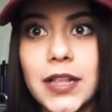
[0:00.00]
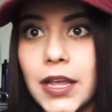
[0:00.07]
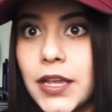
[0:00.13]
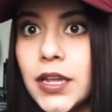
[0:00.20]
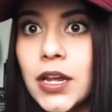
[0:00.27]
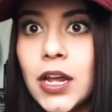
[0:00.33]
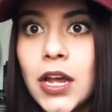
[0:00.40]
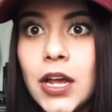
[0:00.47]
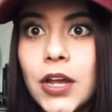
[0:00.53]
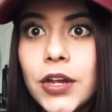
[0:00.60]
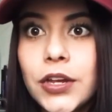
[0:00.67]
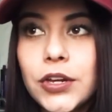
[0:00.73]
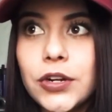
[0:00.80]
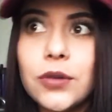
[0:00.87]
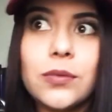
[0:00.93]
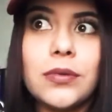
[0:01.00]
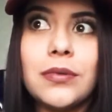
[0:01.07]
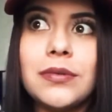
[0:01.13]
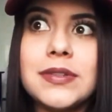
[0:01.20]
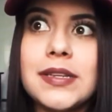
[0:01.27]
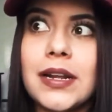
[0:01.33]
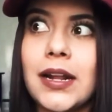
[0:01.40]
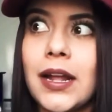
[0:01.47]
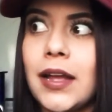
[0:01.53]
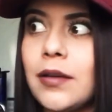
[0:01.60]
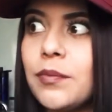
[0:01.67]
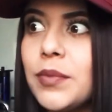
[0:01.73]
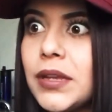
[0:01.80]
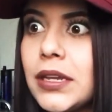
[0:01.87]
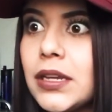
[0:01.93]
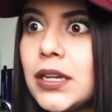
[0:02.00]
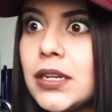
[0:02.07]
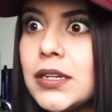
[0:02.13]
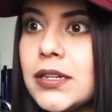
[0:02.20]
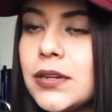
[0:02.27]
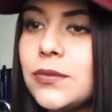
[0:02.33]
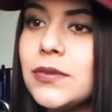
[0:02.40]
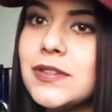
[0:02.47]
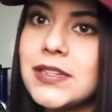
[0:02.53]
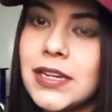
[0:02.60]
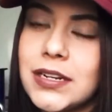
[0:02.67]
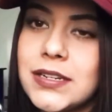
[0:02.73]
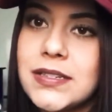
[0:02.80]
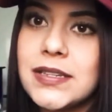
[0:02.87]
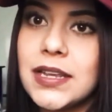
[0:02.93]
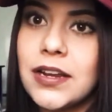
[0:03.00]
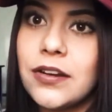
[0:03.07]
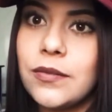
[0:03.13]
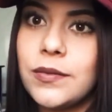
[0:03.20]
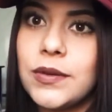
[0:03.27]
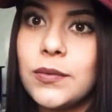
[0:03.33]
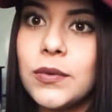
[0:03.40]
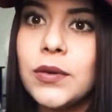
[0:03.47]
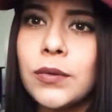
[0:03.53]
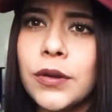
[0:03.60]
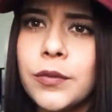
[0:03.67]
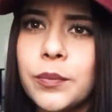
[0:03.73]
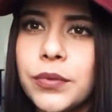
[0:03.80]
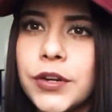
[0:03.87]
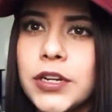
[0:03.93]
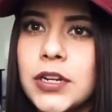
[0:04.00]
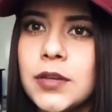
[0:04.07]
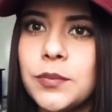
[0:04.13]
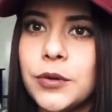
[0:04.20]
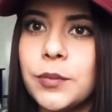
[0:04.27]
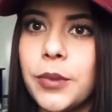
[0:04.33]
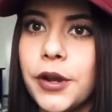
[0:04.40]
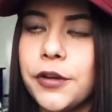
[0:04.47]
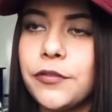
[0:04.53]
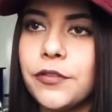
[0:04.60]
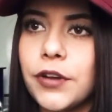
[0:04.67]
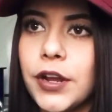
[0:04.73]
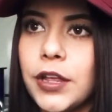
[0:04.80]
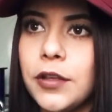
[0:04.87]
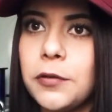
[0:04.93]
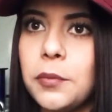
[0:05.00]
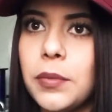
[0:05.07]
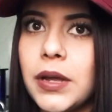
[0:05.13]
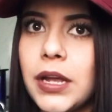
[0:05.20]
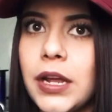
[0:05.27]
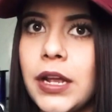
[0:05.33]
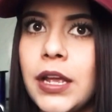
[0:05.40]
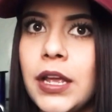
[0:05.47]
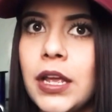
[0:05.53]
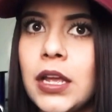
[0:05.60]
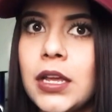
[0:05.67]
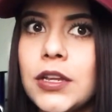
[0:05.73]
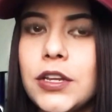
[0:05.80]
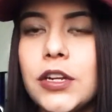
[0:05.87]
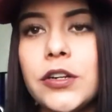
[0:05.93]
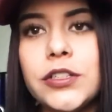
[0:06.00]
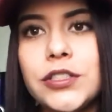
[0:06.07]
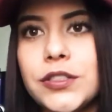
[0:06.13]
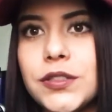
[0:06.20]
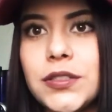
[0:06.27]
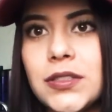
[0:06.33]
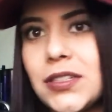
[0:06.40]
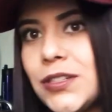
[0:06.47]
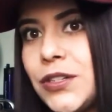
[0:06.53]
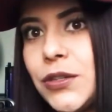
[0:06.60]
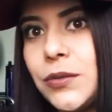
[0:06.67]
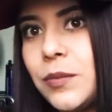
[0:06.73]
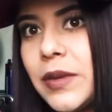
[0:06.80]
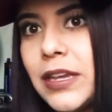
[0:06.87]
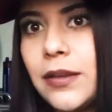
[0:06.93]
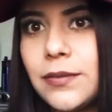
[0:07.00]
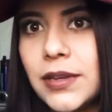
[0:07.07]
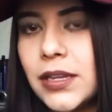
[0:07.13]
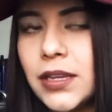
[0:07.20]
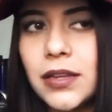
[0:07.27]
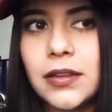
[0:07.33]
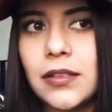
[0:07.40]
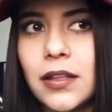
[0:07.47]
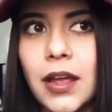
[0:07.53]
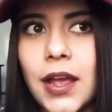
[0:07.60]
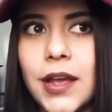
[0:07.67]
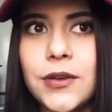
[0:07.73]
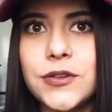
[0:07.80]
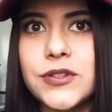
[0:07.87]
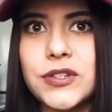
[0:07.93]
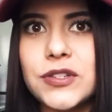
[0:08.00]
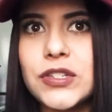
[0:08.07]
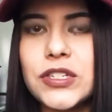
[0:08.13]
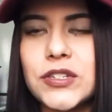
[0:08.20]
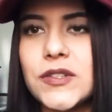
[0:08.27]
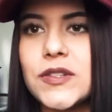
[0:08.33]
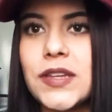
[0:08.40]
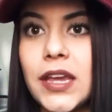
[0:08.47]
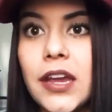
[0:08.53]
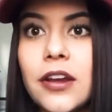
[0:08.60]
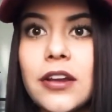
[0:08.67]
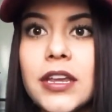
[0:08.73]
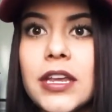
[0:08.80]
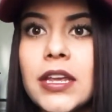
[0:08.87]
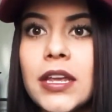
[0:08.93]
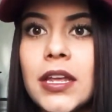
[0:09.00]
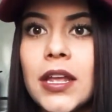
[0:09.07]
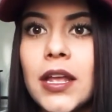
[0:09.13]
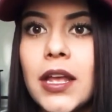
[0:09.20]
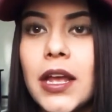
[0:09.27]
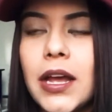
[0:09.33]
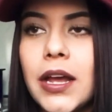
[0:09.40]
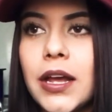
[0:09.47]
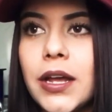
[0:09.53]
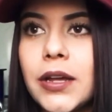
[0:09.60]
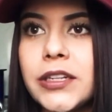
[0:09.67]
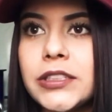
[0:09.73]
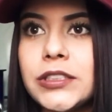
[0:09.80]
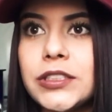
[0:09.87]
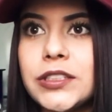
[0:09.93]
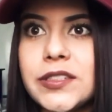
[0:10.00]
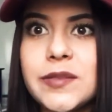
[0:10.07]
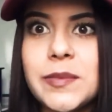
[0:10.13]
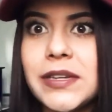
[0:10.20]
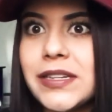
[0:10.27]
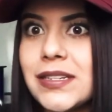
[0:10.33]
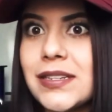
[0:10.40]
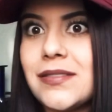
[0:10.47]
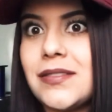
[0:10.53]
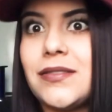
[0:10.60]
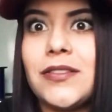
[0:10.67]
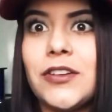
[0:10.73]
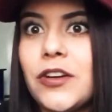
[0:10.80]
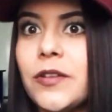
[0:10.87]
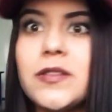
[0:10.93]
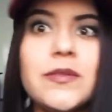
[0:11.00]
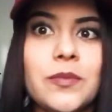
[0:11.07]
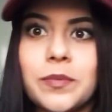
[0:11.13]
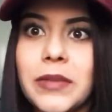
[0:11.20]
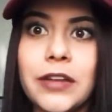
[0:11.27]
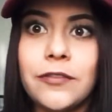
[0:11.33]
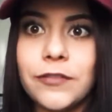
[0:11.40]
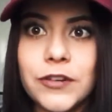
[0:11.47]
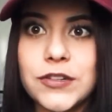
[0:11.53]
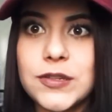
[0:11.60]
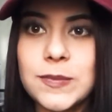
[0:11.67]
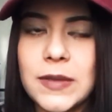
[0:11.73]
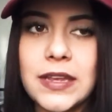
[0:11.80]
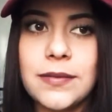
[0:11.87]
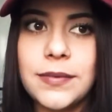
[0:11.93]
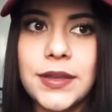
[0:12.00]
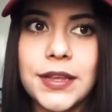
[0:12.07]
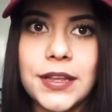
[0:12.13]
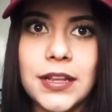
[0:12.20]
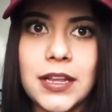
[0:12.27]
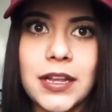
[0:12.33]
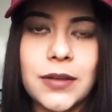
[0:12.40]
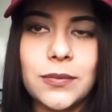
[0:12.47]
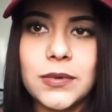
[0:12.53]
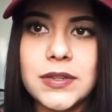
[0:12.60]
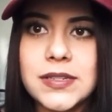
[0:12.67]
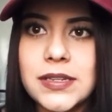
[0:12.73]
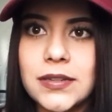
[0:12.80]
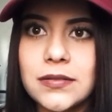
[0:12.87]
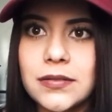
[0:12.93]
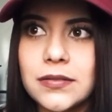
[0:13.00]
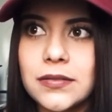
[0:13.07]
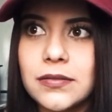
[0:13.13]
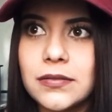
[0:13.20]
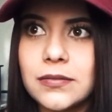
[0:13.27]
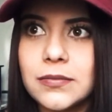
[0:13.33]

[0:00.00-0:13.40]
like, what was gonna happen. It was kind of scary. We were pretty prepared for him, but just the new baby in the house is just scary. Just because it's my first baby, and I wasn't